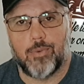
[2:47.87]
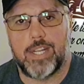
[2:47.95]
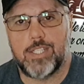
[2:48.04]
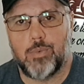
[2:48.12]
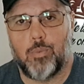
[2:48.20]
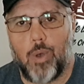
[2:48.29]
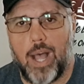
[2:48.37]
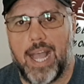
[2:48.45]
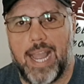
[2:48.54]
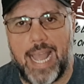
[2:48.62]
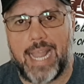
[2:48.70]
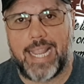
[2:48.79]
reason
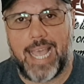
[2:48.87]
why I